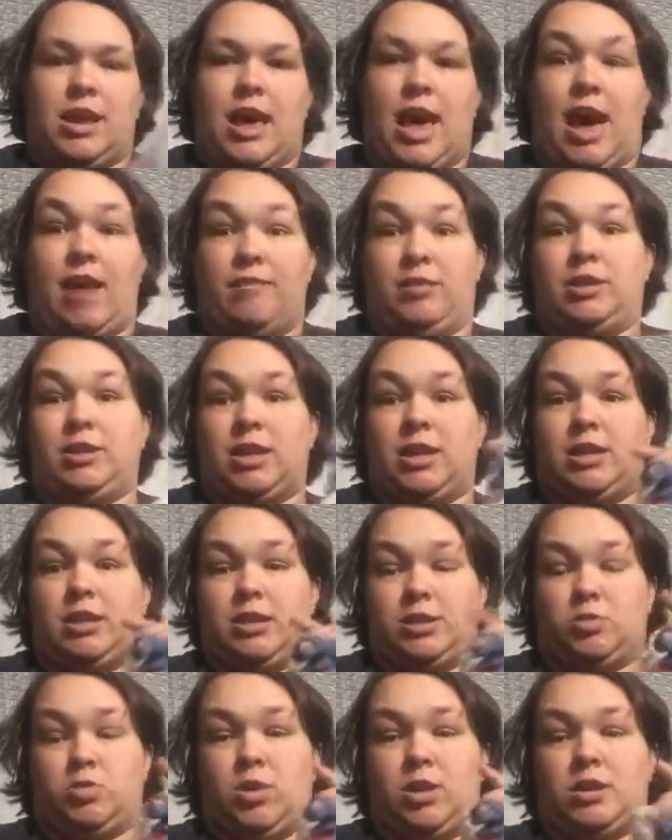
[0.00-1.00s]
having done it
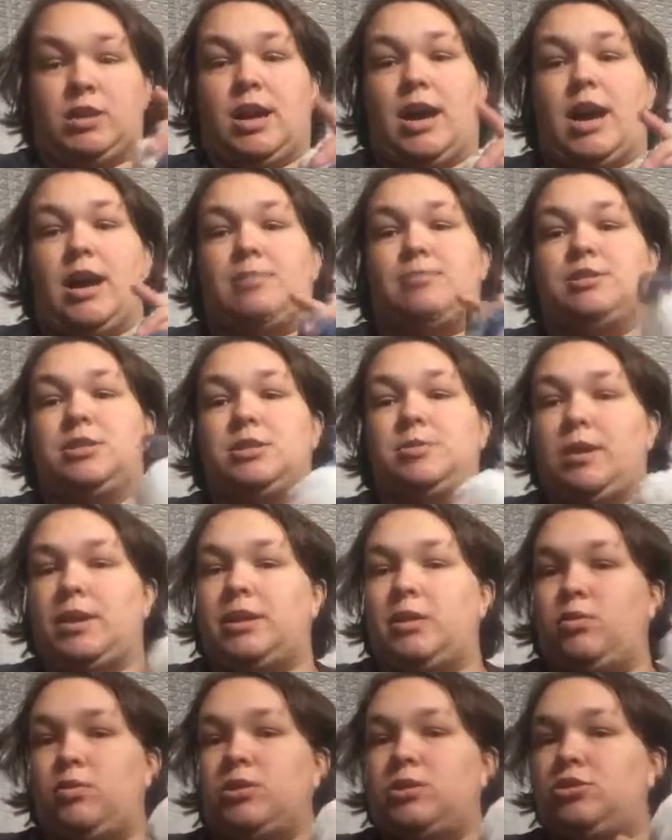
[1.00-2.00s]
this one time,
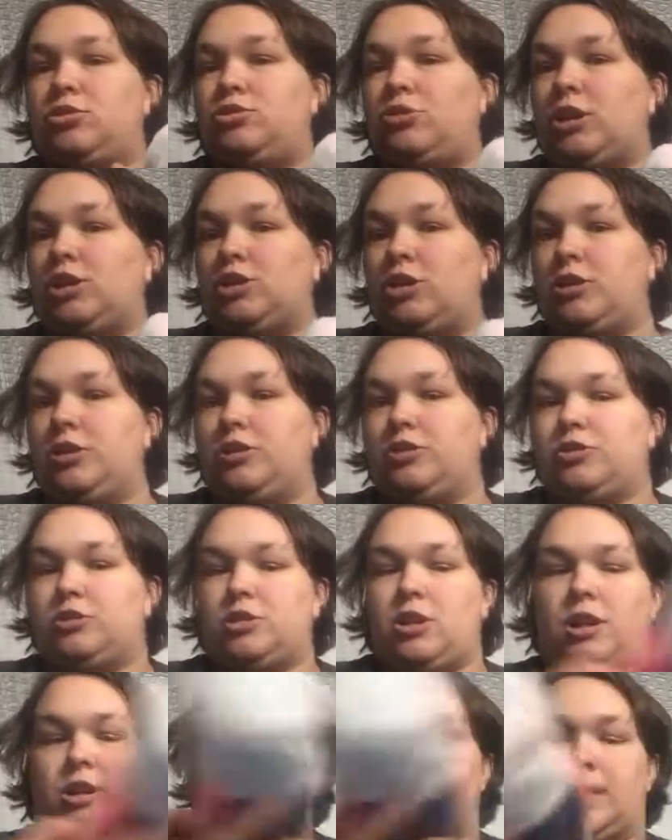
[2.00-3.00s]
suspect it will stretch all her
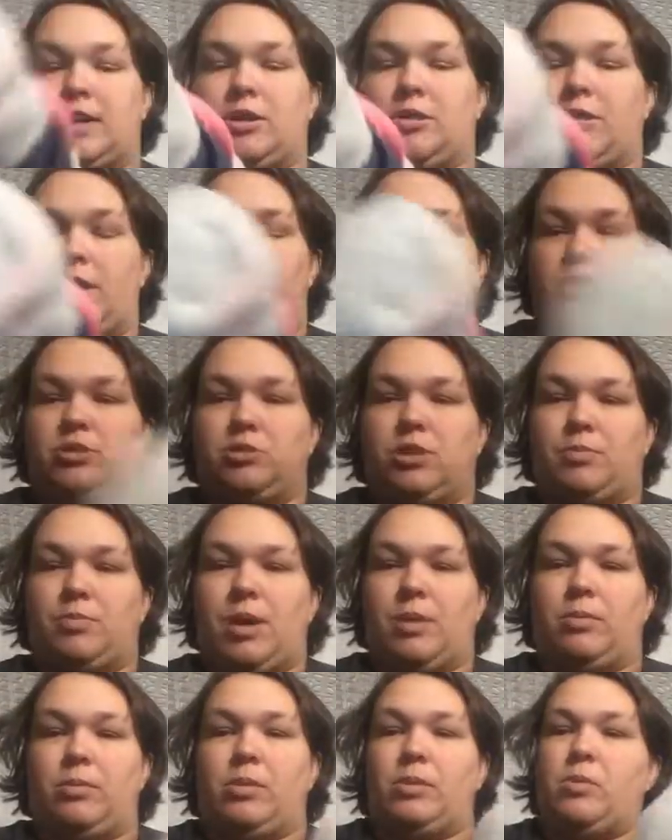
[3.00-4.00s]
socks out, and so I
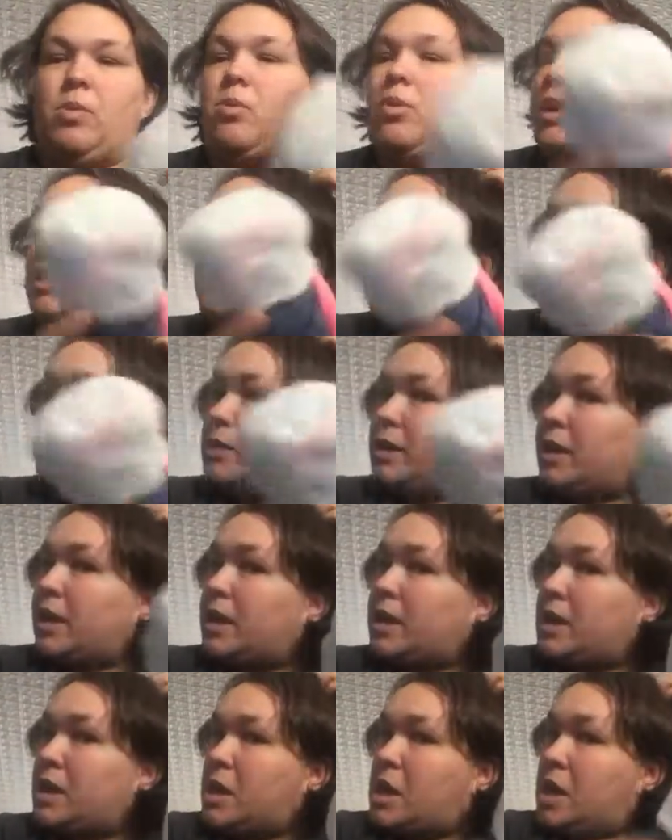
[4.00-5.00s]
probably won't keep doing
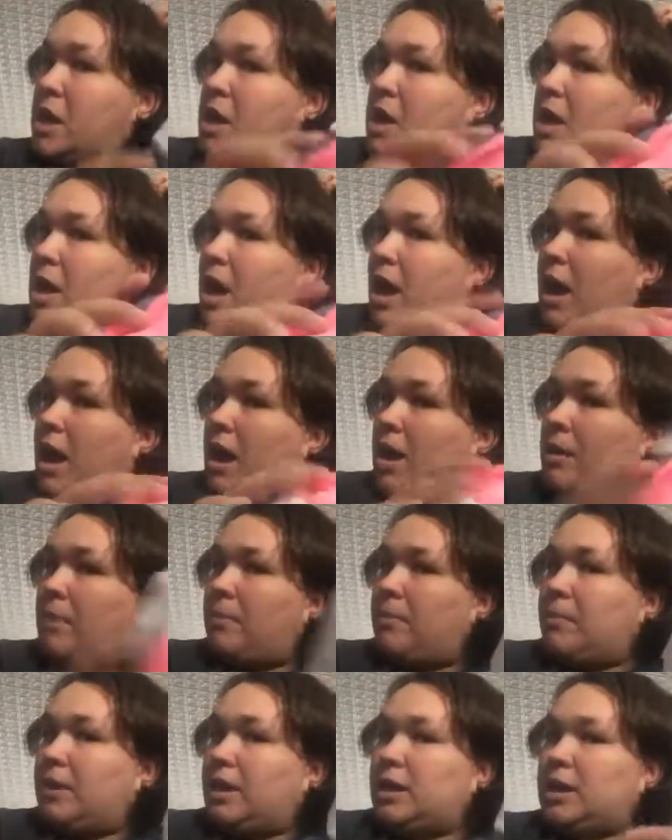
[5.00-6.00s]
it.
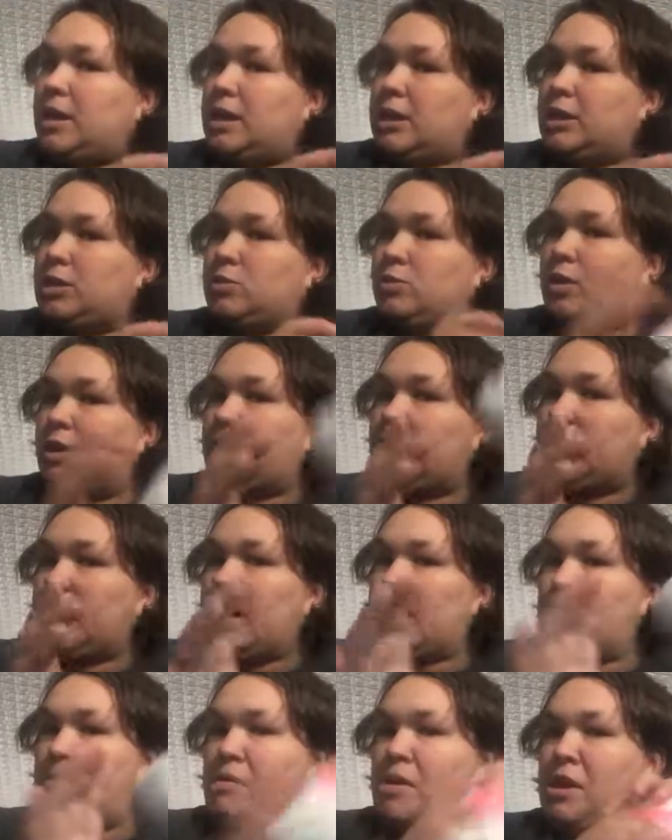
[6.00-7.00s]
But I did it this one
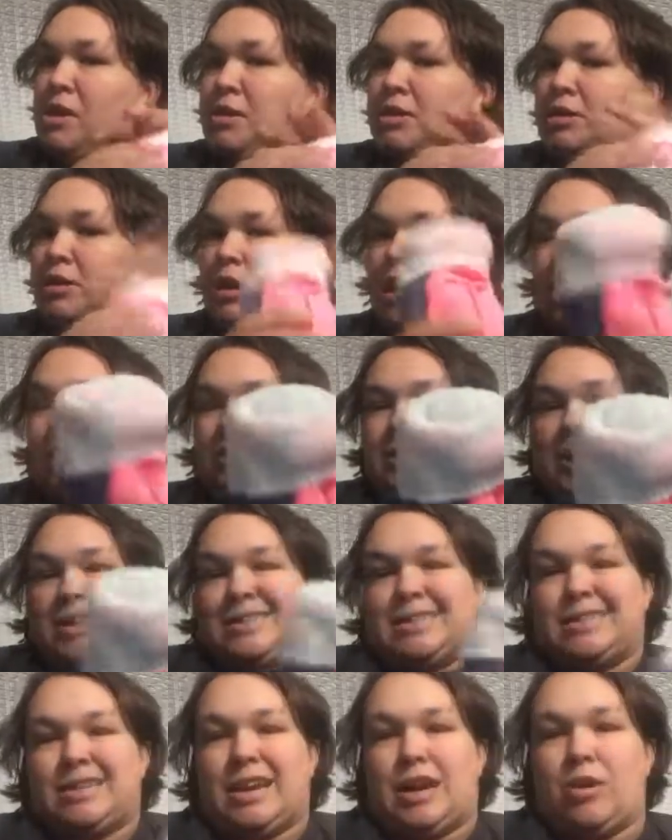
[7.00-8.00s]
time, and I'll
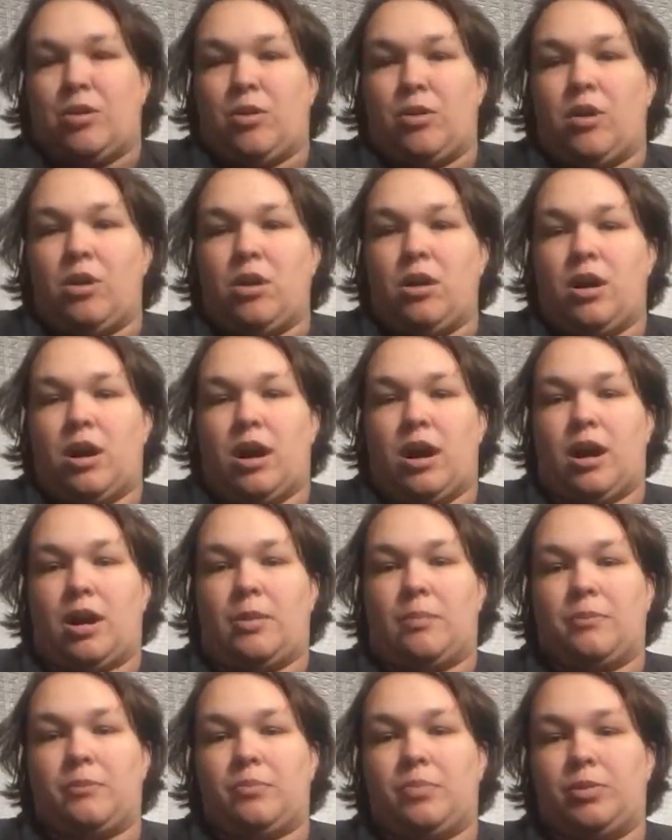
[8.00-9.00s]
test it out
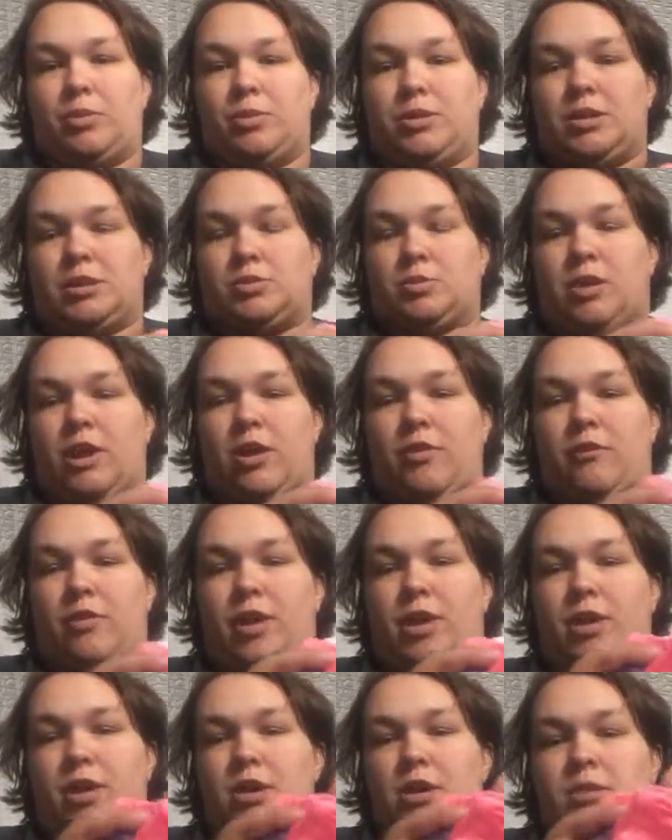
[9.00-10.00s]
with this one
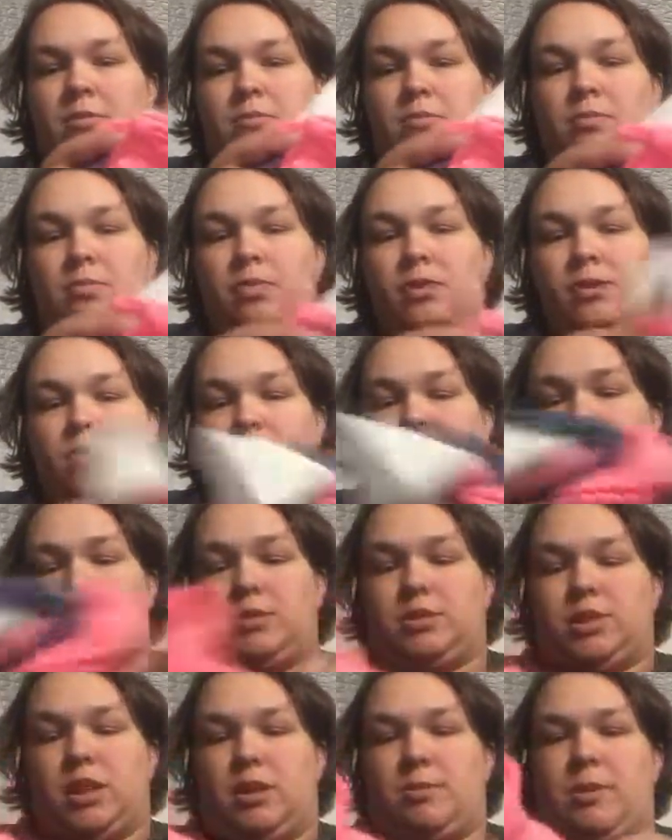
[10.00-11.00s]
outfit. So
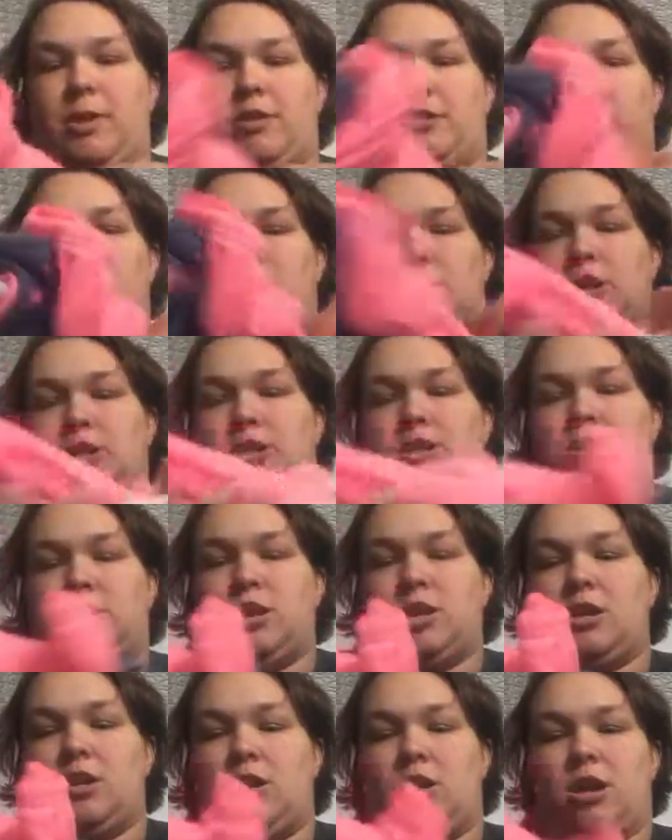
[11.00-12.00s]
it's got a pair of socks
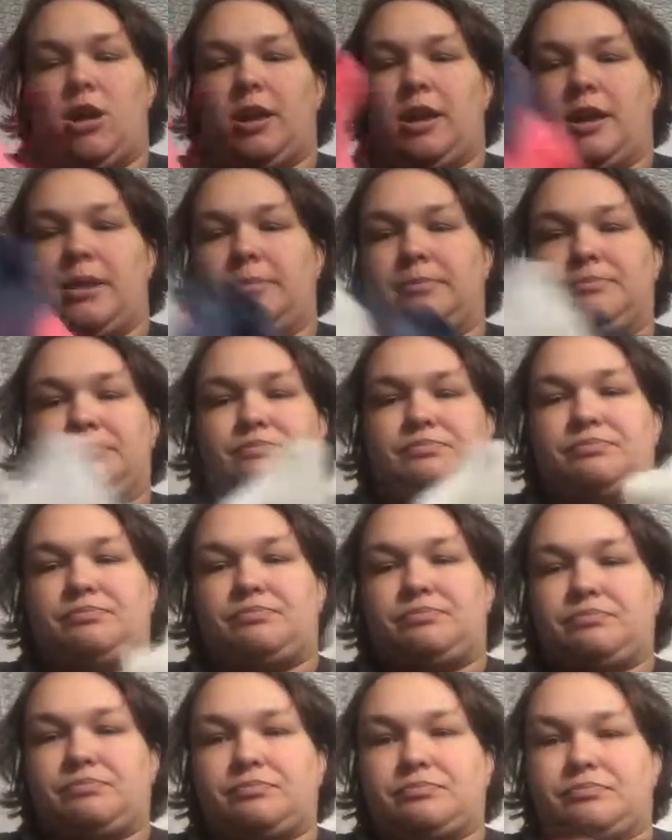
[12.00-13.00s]
on it,
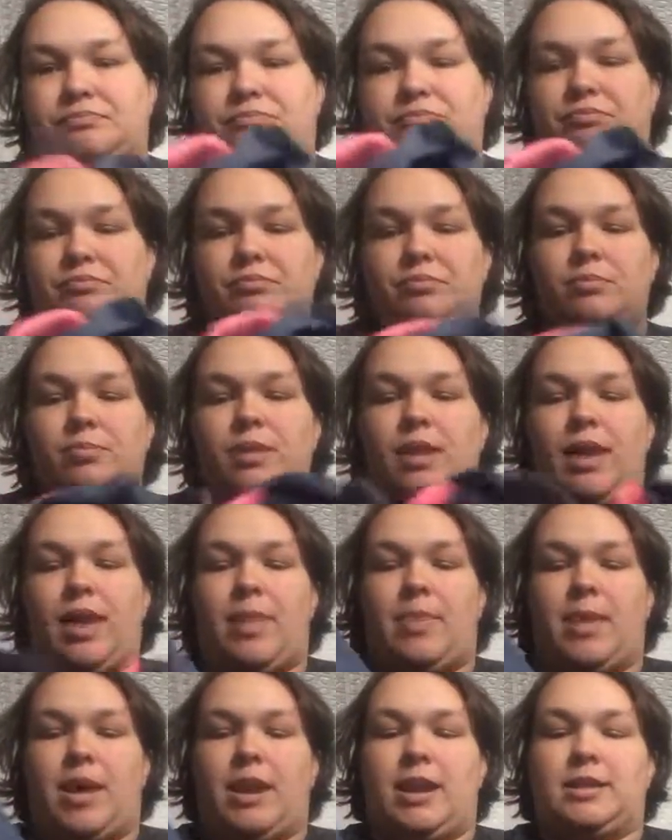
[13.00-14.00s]

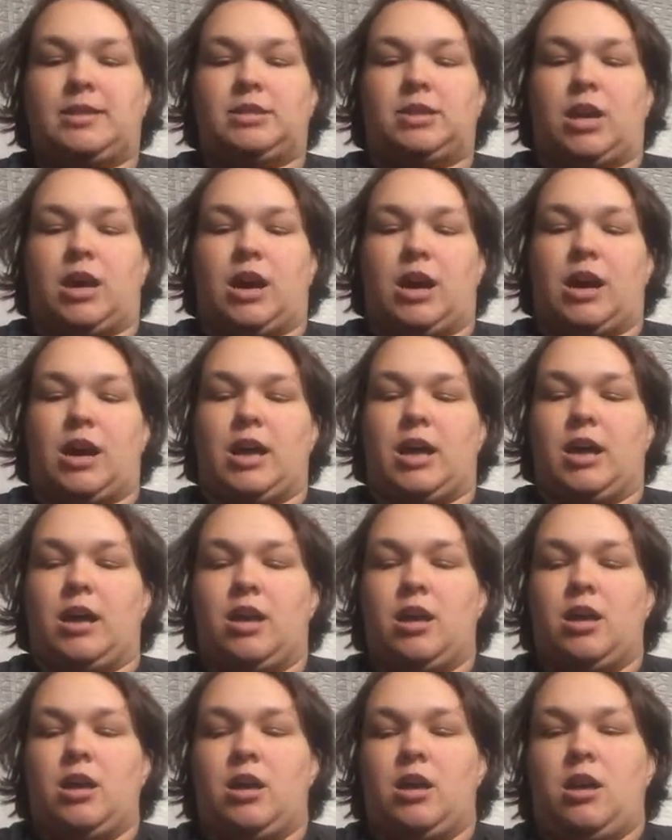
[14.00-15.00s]
and then it's got
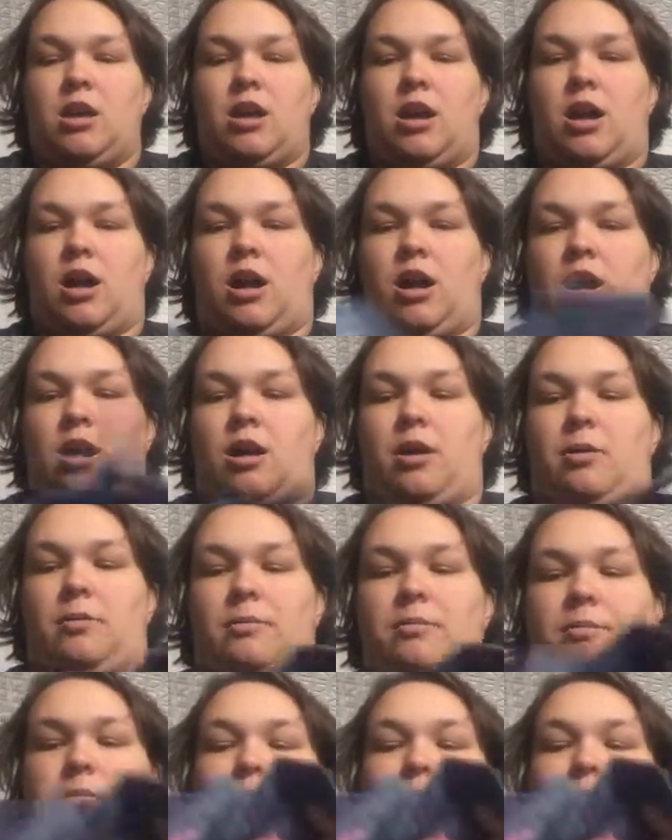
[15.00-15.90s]
a